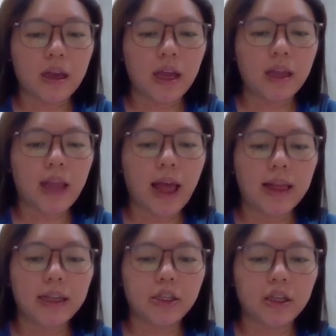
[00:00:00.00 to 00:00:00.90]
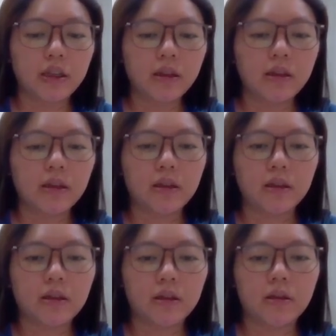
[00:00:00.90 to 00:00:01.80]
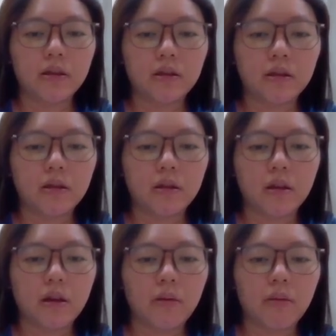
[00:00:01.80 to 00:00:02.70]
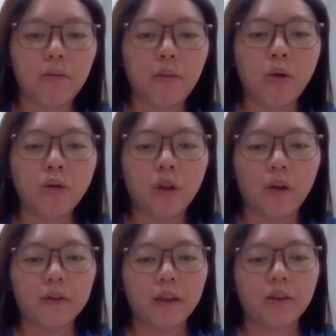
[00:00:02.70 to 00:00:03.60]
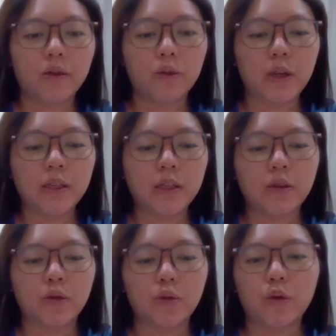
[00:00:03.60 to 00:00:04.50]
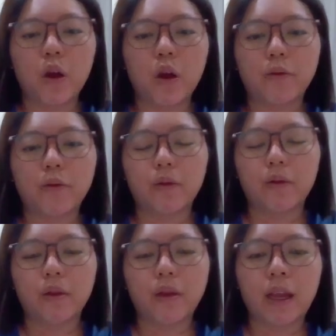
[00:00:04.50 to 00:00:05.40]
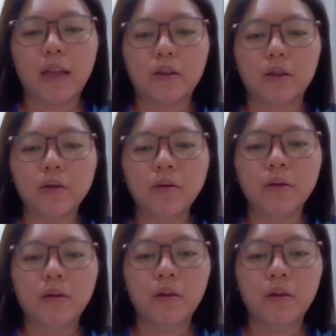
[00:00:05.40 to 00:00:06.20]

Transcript: intelligence, most of the students do not need to